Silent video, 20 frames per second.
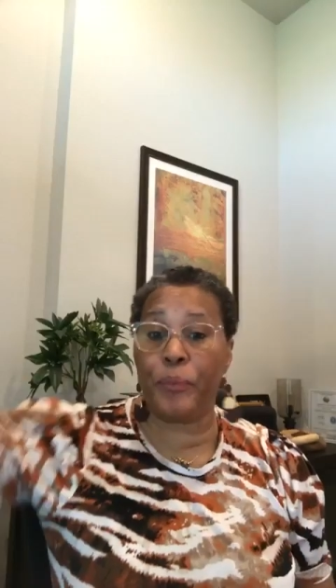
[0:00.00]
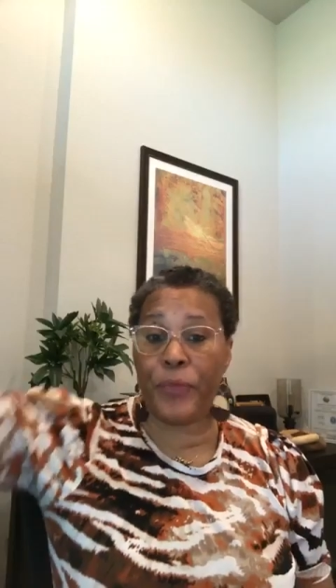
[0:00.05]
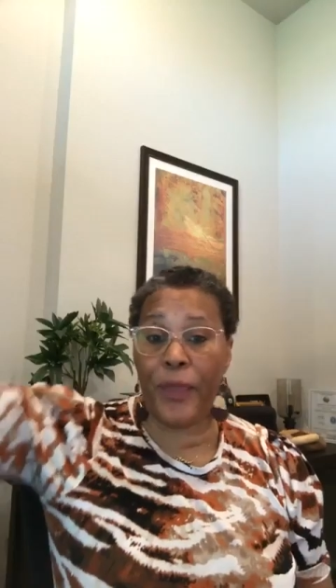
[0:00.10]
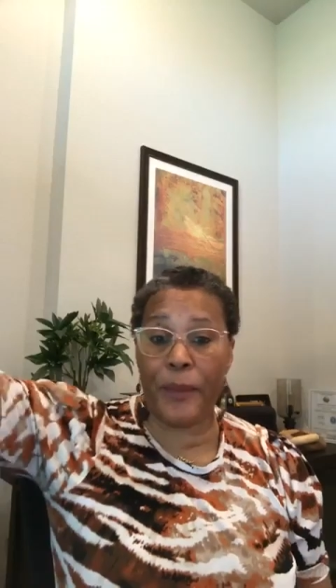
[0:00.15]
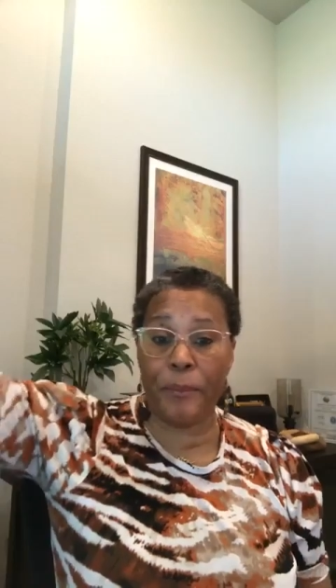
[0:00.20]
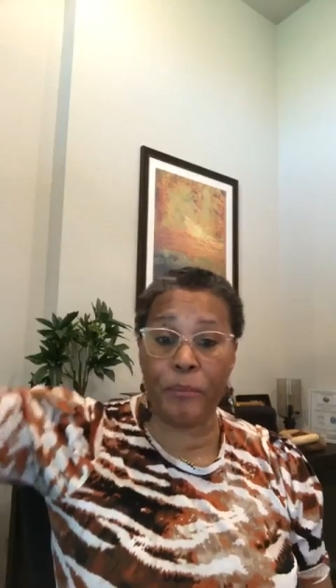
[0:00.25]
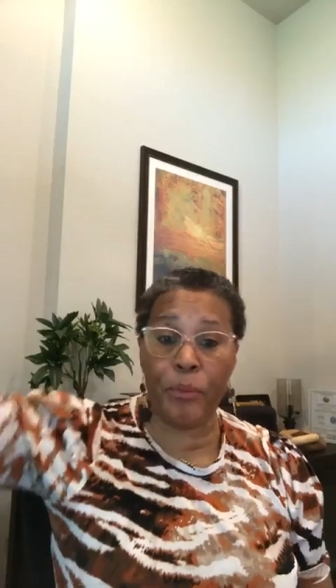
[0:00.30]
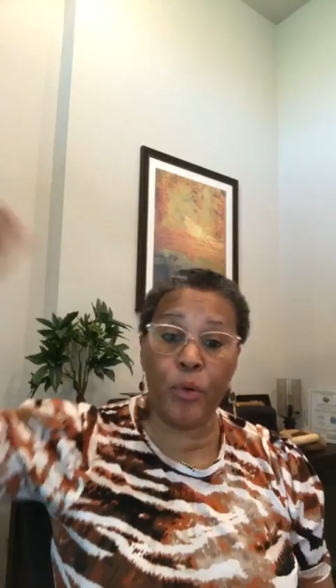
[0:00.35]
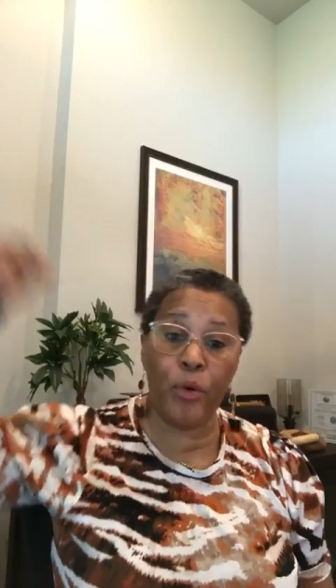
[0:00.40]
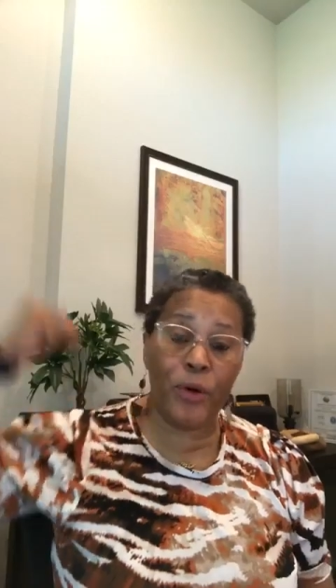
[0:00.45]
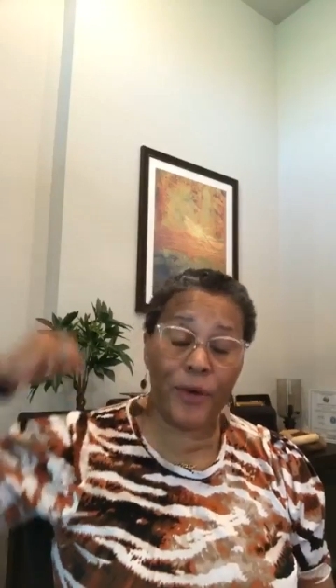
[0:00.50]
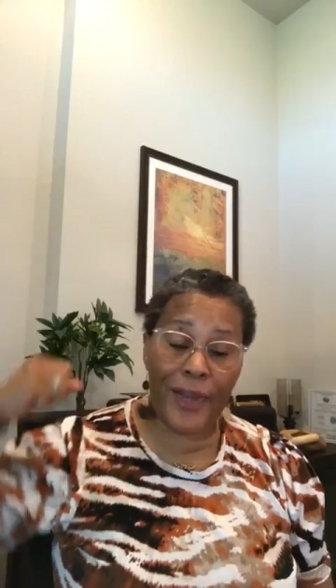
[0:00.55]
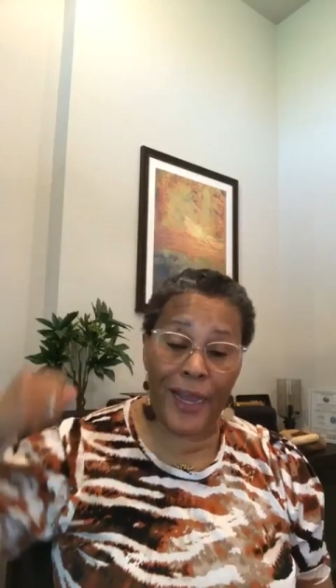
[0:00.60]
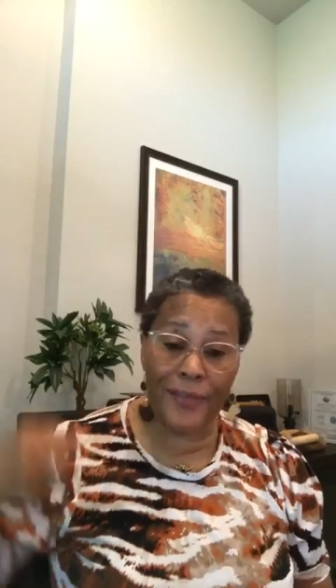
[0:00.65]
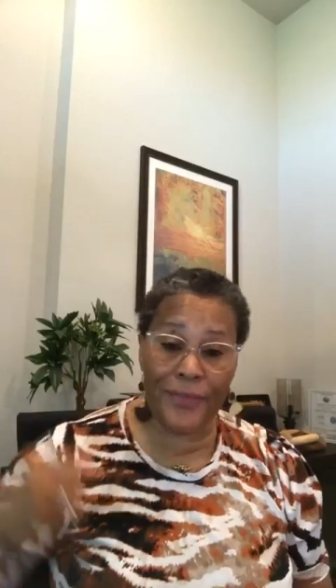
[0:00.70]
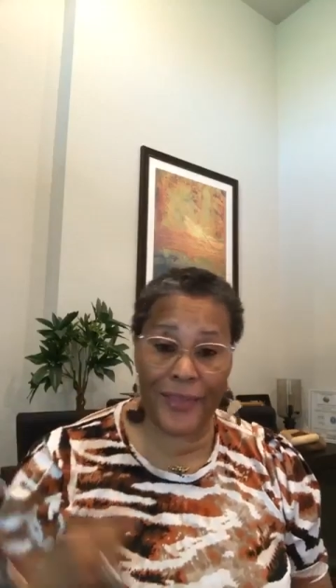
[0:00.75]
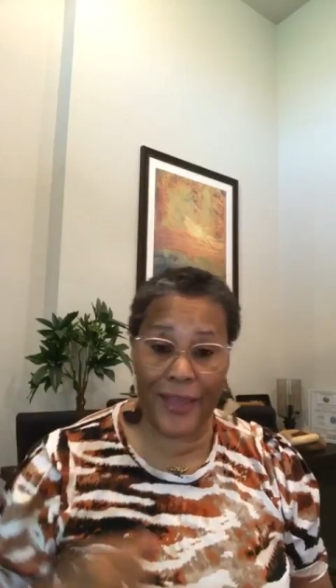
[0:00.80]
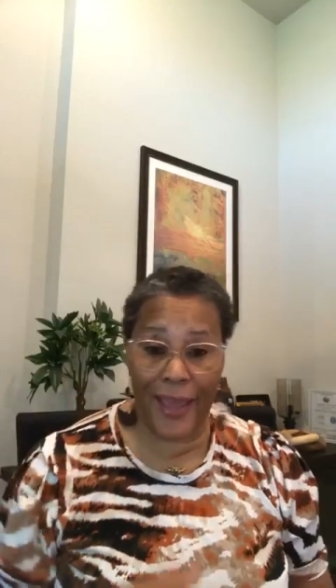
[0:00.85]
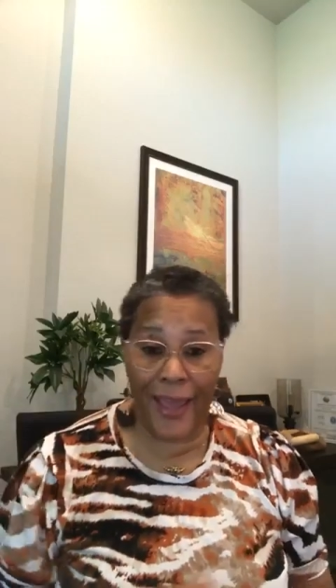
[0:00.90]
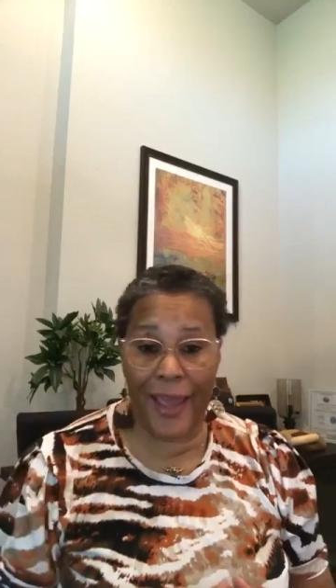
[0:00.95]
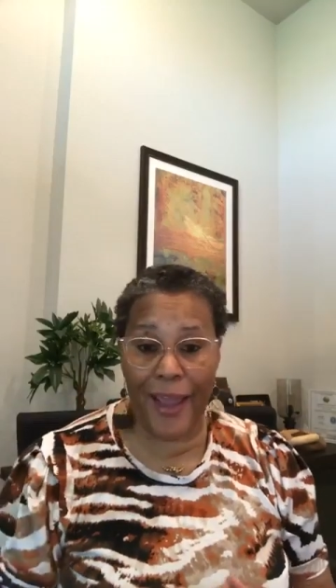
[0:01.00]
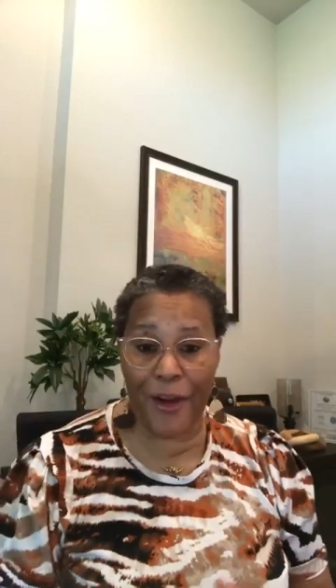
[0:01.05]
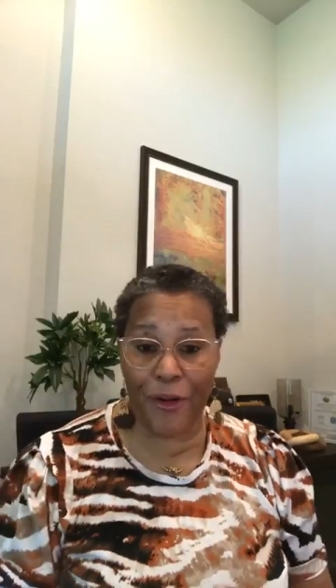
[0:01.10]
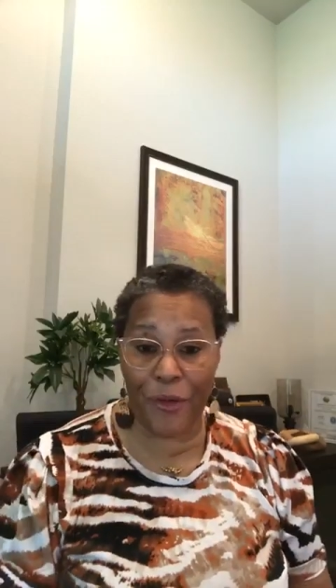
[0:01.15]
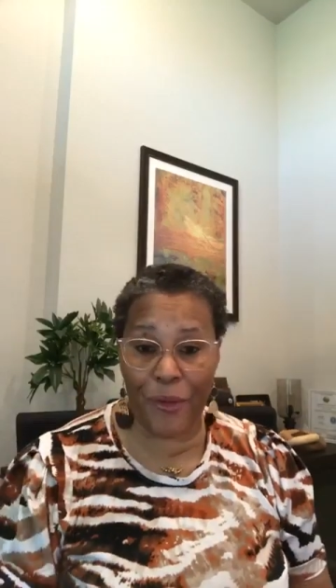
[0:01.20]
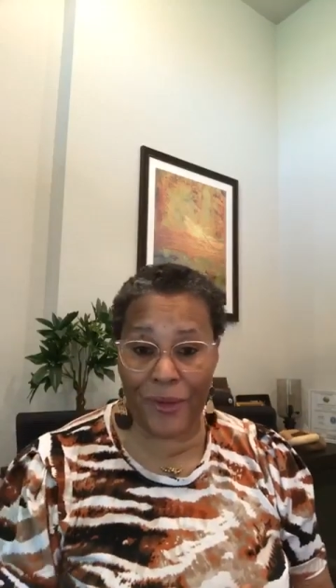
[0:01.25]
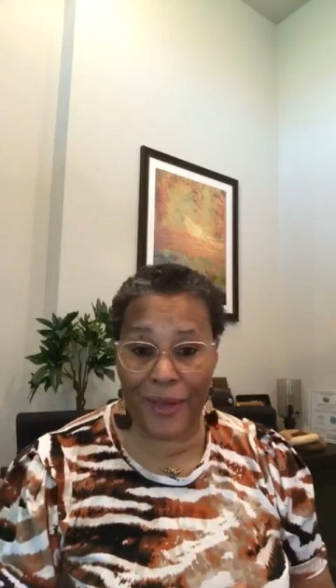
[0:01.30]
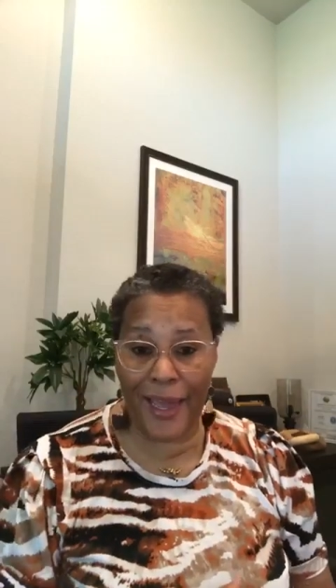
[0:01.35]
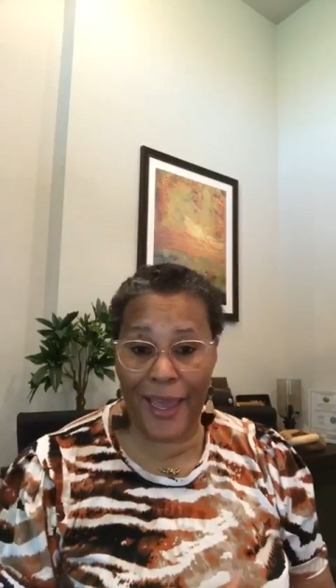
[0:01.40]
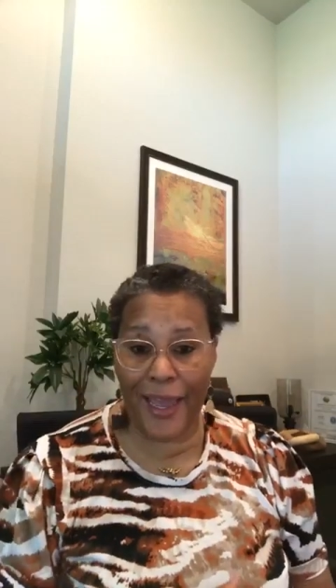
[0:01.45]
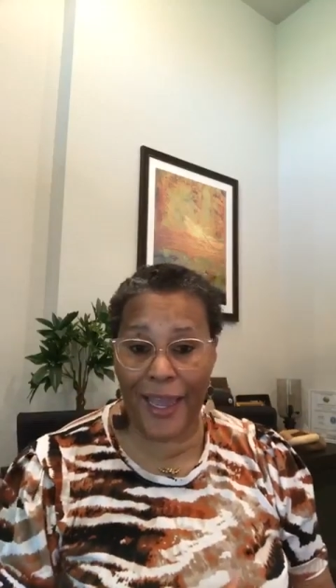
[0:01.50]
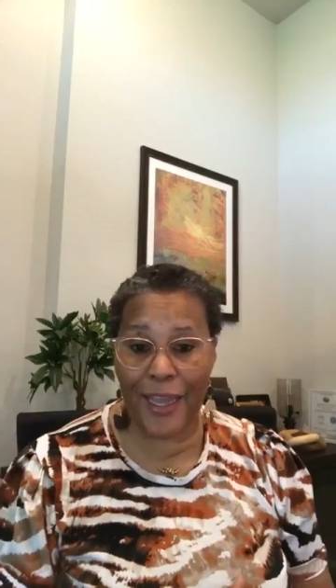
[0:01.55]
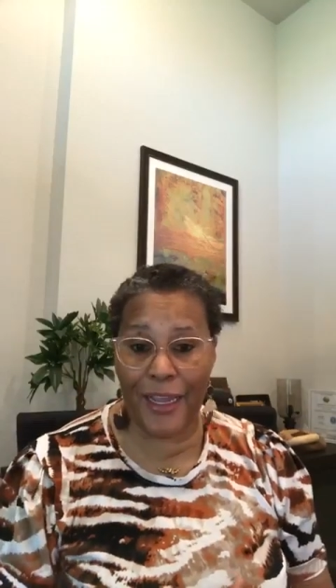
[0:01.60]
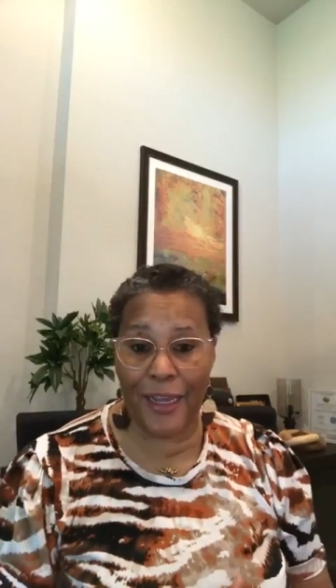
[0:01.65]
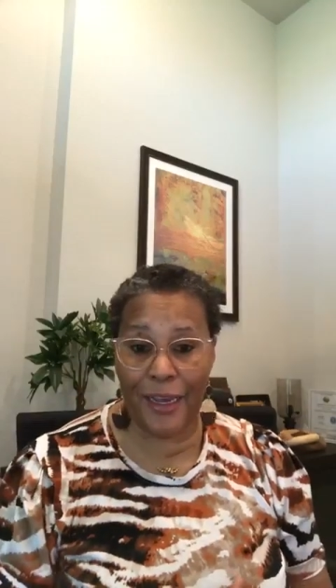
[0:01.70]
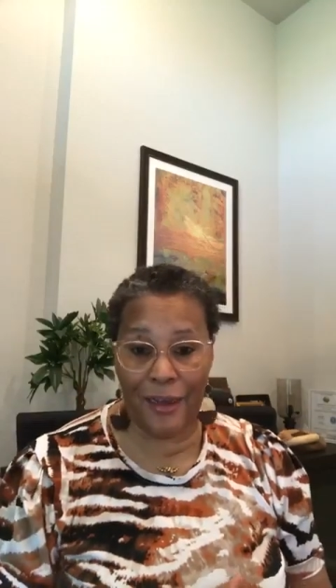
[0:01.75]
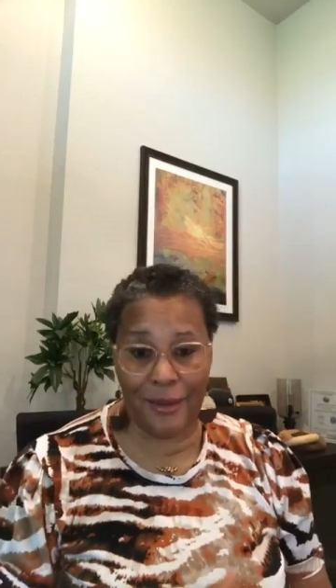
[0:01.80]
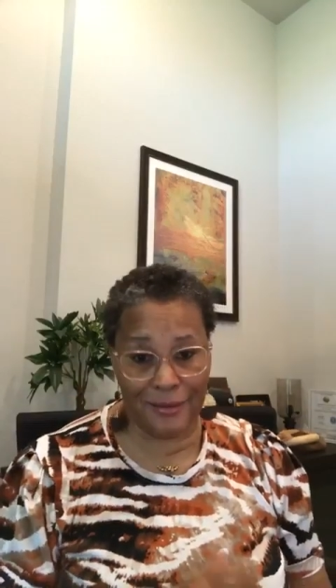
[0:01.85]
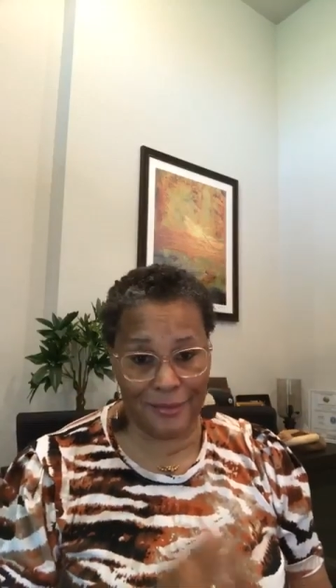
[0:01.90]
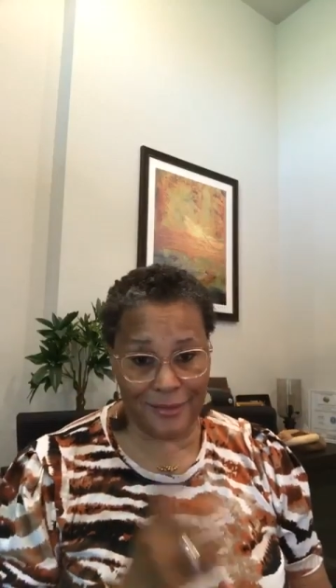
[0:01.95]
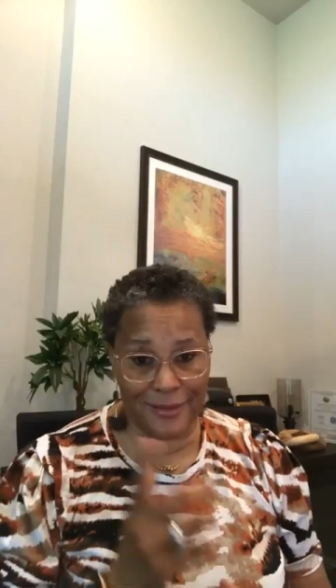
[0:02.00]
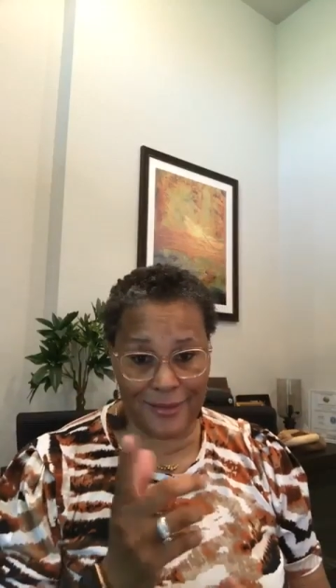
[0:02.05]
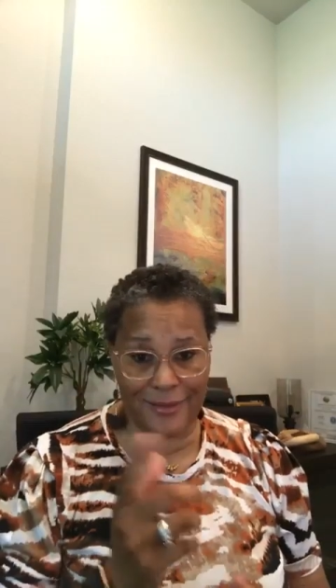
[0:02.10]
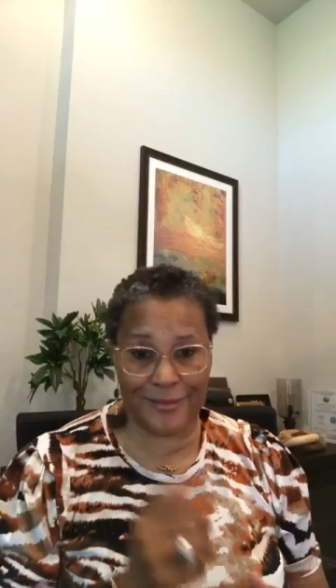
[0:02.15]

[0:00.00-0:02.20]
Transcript: they pulled out the air, okay?